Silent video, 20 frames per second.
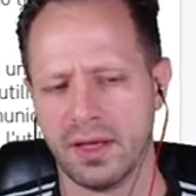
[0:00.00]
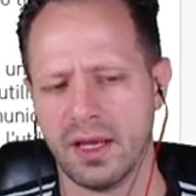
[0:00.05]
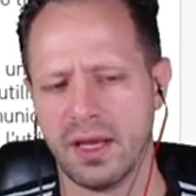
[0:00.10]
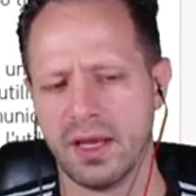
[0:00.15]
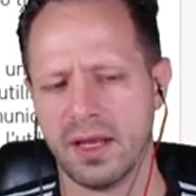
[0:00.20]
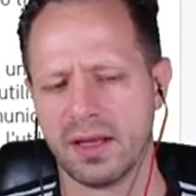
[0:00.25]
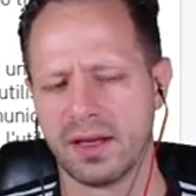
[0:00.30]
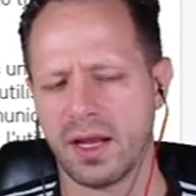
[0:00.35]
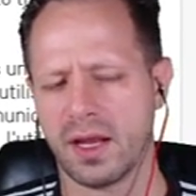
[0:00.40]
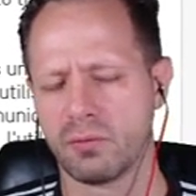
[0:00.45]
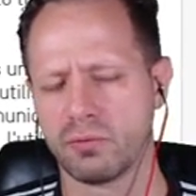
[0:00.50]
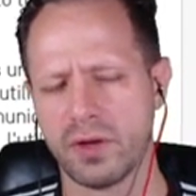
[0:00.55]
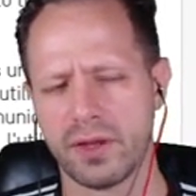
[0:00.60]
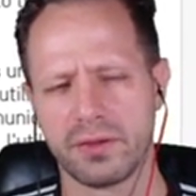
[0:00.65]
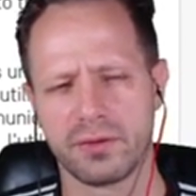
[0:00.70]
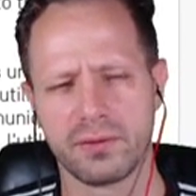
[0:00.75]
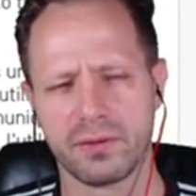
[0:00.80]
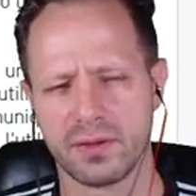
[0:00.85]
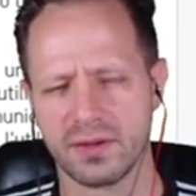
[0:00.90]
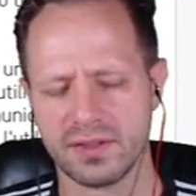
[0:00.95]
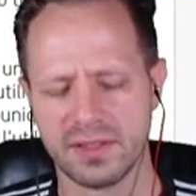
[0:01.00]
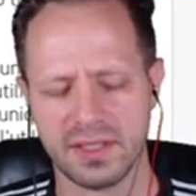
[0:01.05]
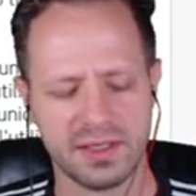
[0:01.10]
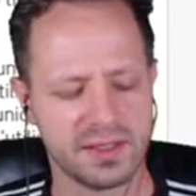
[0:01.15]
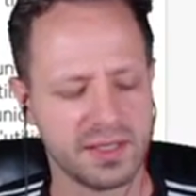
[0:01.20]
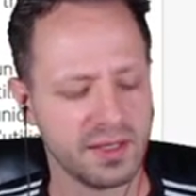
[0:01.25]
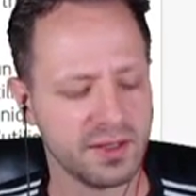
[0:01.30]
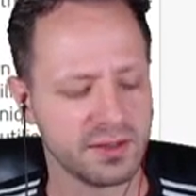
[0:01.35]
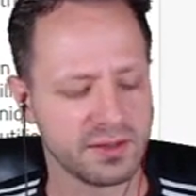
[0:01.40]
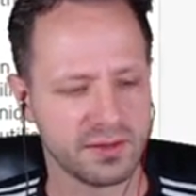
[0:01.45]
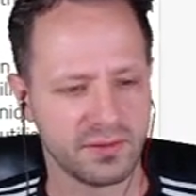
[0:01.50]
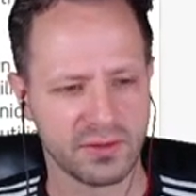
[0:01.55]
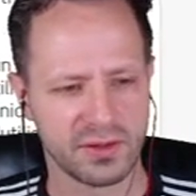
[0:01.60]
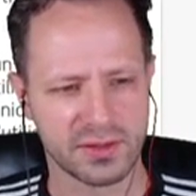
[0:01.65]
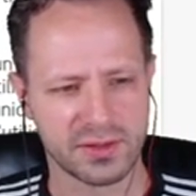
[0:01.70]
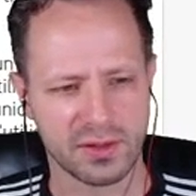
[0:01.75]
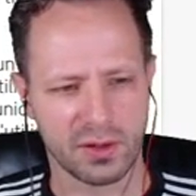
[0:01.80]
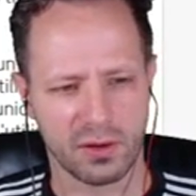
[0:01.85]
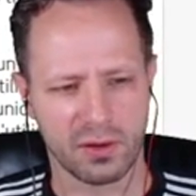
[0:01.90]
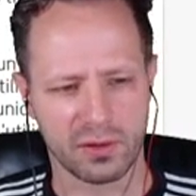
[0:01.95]
And I read through the details of
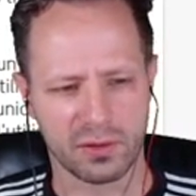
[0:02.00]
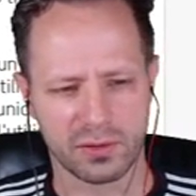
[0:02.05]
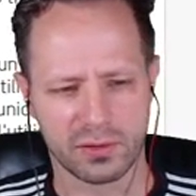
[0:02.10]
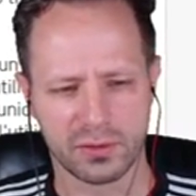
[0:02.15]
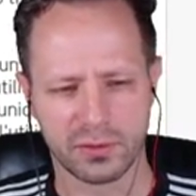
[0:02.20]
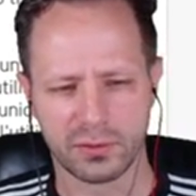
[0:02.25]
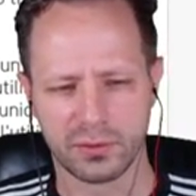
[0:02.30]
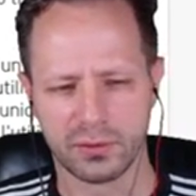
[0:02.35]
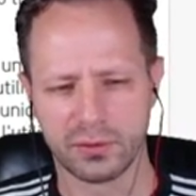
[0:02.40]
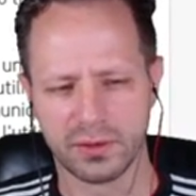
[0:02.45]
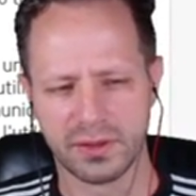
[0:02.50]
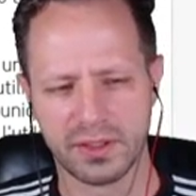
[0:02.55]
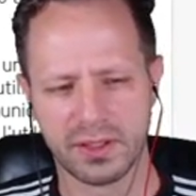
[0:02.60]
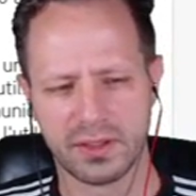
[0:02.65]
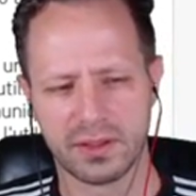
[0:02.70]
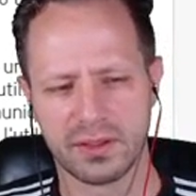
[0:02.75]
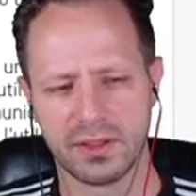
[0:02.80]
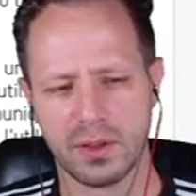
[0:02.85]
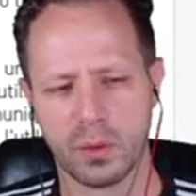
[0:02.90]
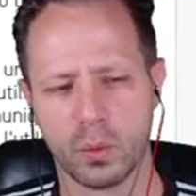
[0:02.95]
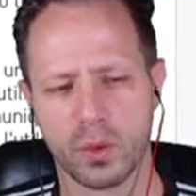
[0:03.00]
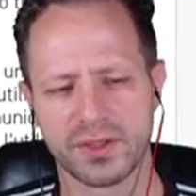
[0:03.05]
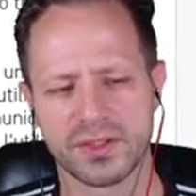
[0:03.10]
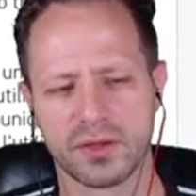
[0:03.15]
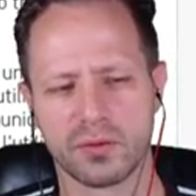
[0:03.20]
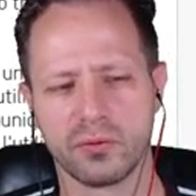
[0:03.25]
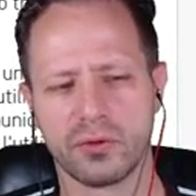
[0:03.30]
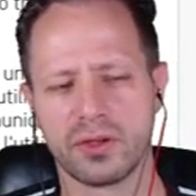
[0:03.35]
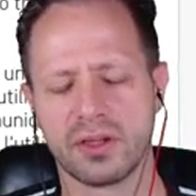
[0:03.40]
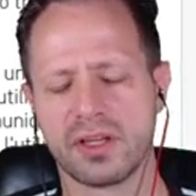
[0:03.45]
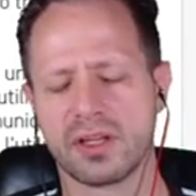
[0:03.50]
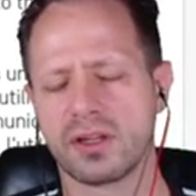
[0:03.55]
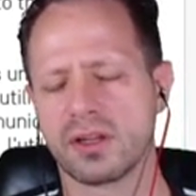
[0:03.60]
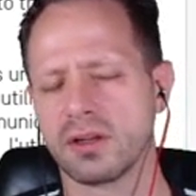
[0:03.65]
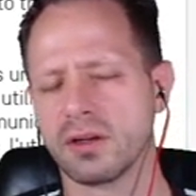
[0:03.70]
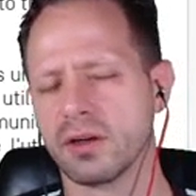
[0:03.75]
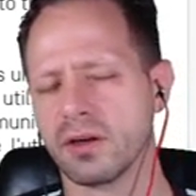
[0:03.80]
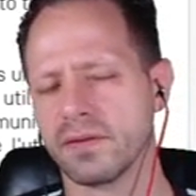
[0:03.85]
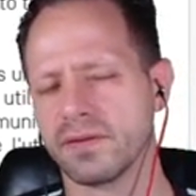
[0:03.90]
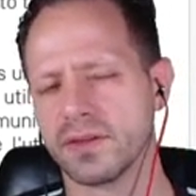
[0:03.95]
this article, and it, it wasn't really
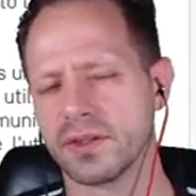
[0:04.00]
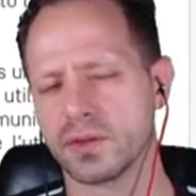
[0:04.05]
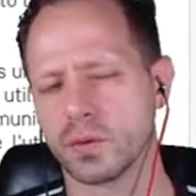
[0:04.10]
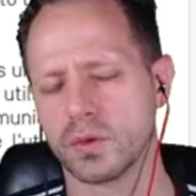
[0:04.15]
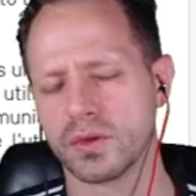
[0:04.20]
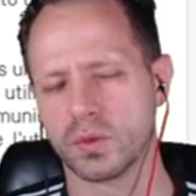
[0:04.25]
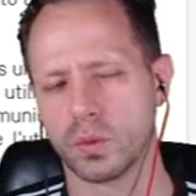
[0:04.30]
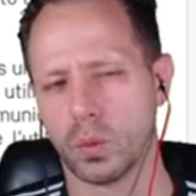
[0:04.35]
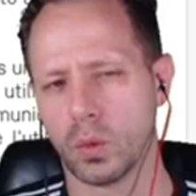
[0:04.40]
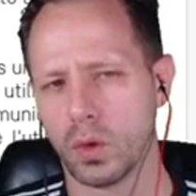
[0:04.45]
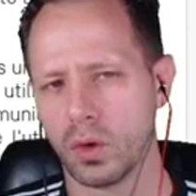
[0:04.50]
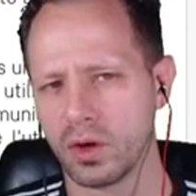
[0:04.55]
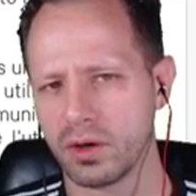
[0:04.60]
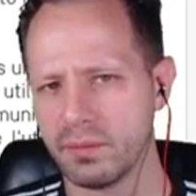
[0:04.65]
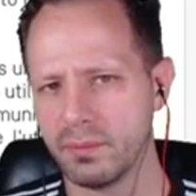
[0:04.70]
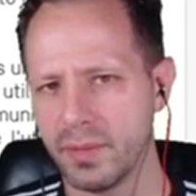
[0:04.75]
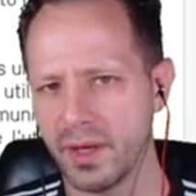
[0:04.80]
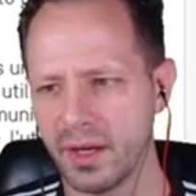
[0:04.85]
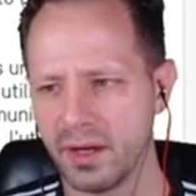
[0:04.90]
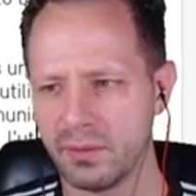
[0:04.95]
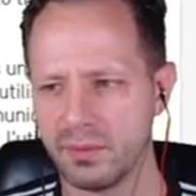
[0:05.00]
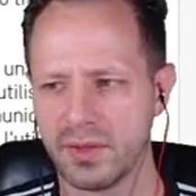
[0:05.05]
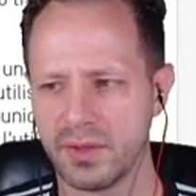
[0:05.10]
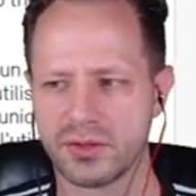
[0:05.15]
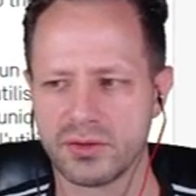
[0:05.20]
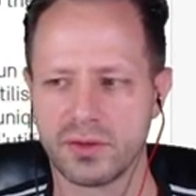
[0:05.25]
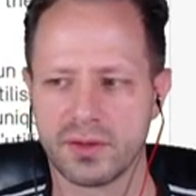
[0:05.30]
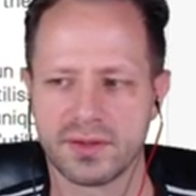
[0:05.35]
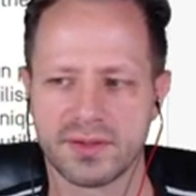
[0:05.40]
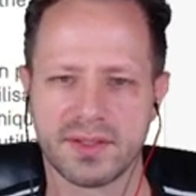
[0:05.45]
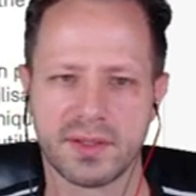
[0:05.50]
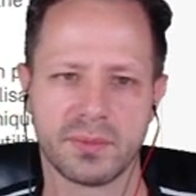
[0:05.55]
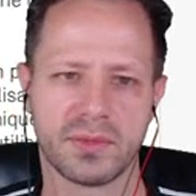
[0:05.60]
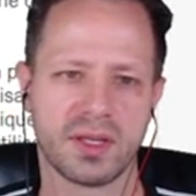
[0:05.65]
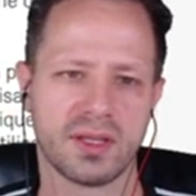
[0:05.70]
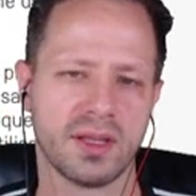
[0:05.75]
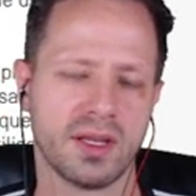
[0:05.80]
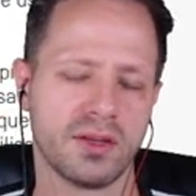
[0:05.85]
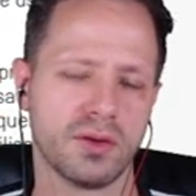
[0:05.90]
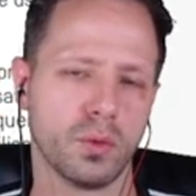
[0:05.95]
clear if this was worn biometrics,
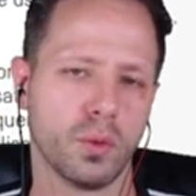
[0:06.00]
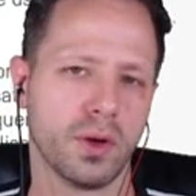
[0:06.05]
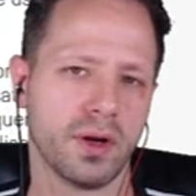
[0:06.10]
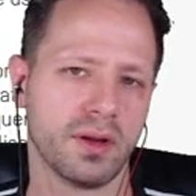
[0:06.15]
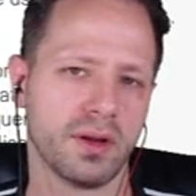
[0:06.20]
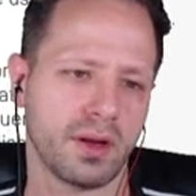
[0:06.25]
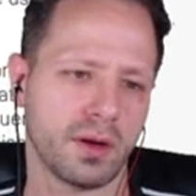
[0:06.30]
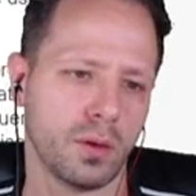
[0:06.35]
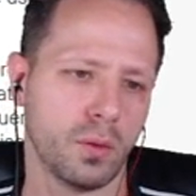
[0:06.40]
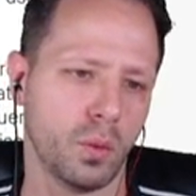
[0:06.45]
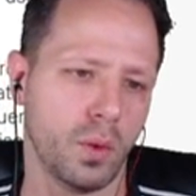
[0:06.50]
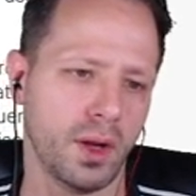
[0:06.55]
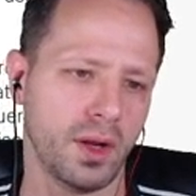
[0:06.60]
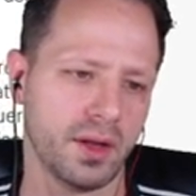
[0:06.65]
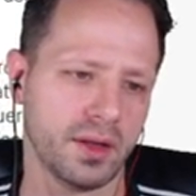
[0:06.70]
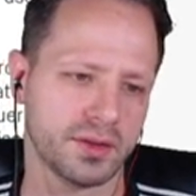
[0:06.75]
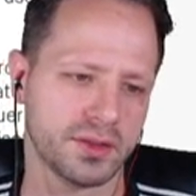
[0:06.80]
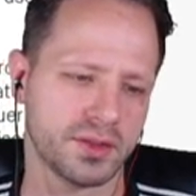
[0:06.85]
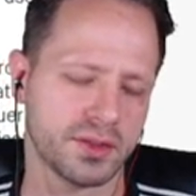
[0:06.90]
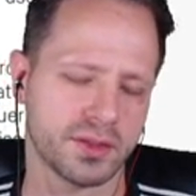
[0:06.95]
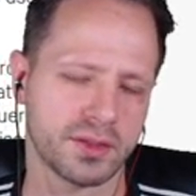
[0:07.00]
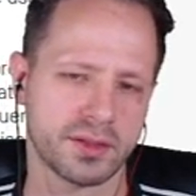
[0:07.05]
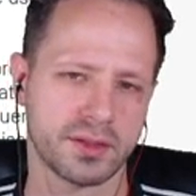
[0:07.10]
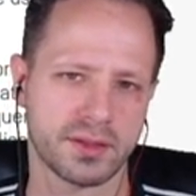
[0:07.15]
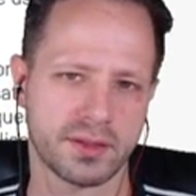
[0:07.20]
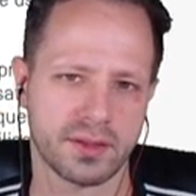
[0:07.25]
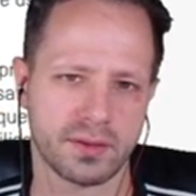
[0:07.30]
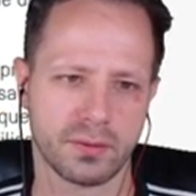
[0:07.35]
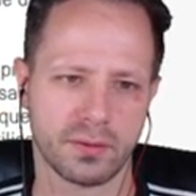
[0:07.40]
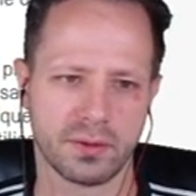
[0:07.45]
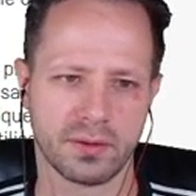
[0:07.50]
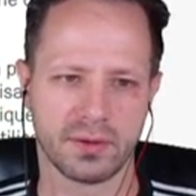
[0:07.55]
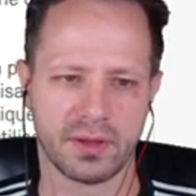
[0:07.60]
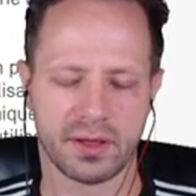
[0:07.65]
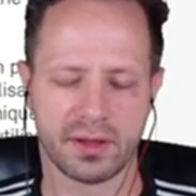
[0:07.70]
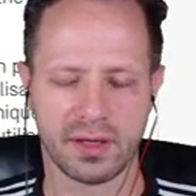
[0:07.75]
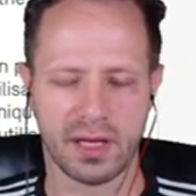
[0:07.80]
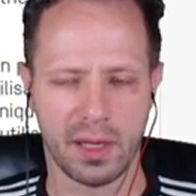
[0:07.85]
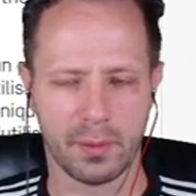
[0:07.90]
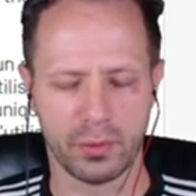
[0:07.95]
something that you wear like a watch or
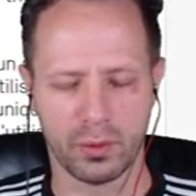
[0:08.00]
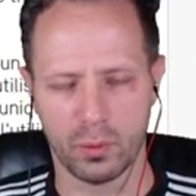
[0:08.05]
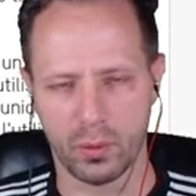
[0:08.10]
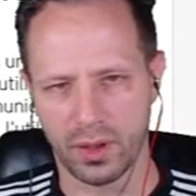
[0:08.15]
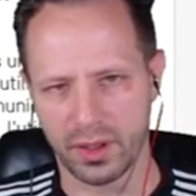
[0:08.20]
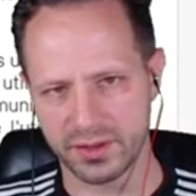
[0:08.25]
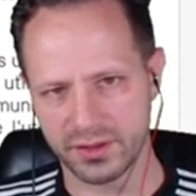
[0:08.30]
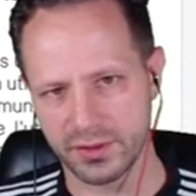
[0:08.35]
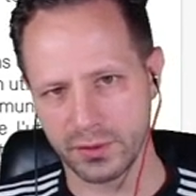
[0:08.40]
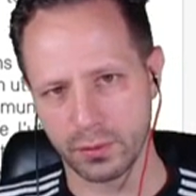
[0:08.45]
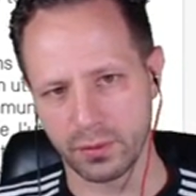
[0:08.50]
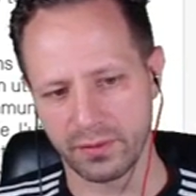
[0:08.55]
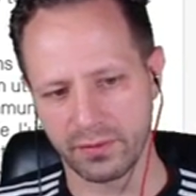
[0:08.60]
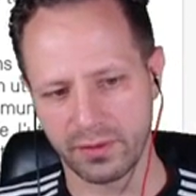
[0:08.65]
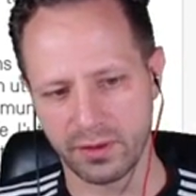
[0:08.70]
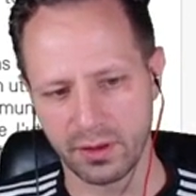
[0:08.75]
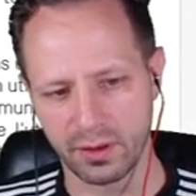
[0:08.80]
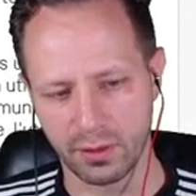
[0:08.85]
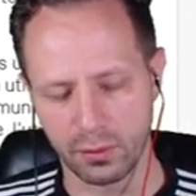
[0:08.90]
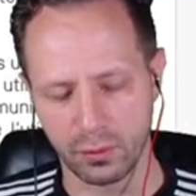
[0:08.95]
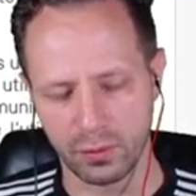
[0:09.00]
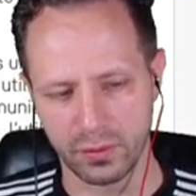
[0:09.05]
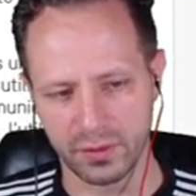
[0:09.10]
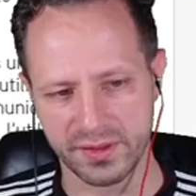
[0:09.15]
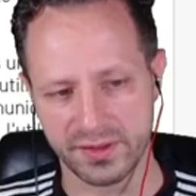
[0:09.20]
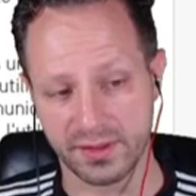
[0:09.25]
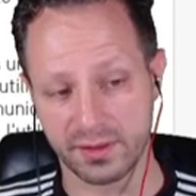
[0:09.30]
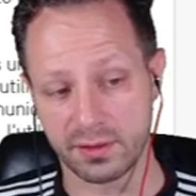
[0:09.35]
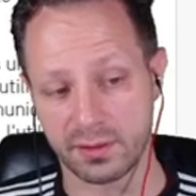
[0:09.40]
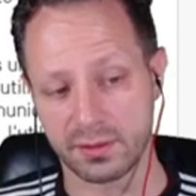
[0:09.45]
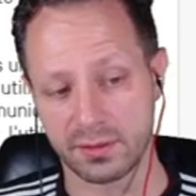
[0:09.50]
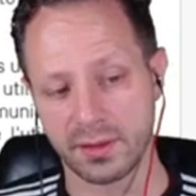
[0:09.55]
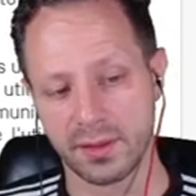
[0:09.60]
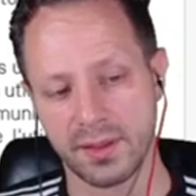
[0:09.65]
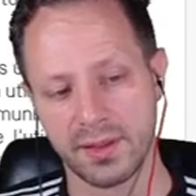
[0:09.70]
like an Apple Watch sort of thing, or is it